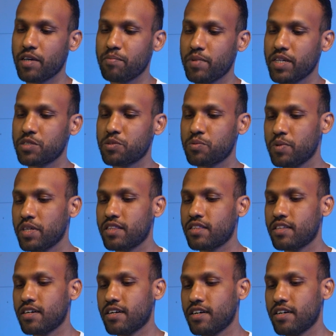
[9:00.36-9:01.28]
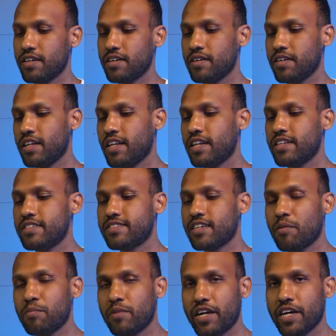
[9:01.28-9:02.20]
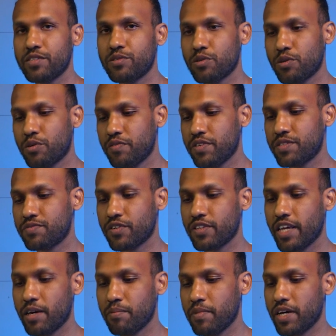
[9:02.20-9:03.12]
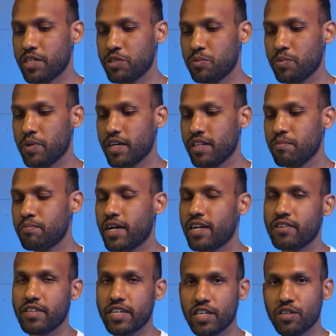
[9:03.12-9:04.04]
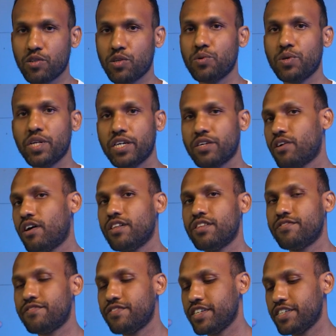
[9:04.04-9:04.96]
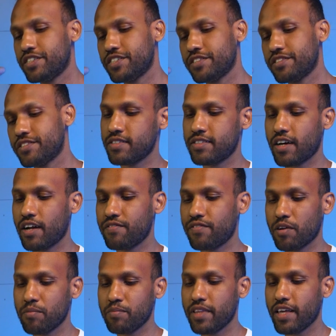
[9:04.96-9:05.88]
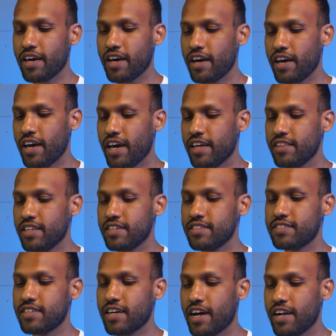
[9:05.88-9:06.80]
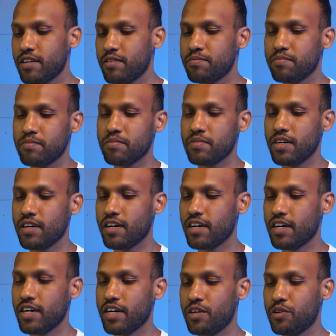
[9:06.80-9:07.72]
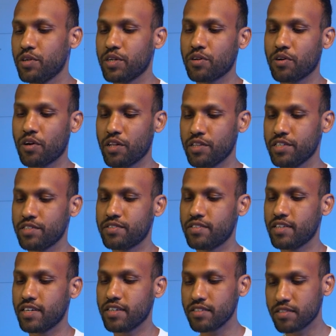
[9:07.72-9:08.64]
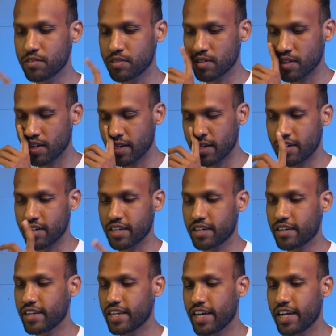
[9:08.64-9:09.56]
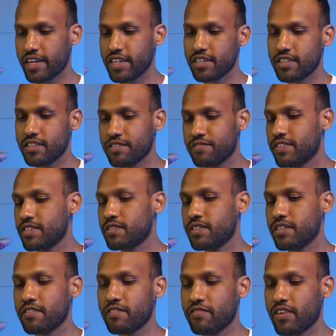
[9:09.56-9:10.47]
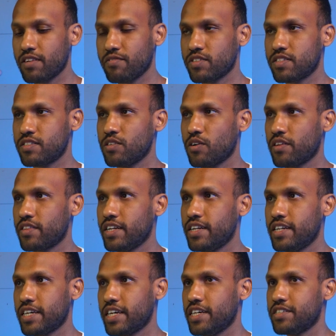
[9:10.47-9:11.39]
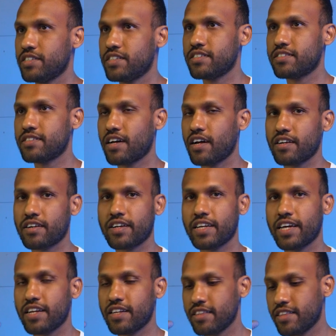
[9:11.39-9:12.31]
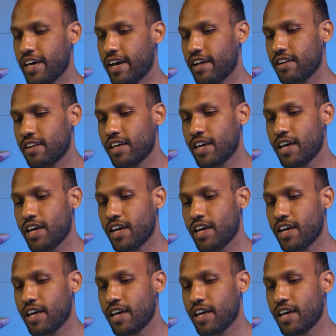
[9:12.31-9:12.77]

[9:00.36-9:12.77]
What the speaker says: epics with summarized overviews for them as well, but including all the features. Start from there and then started doing all these things, creating the first one was the authentication, started creating that.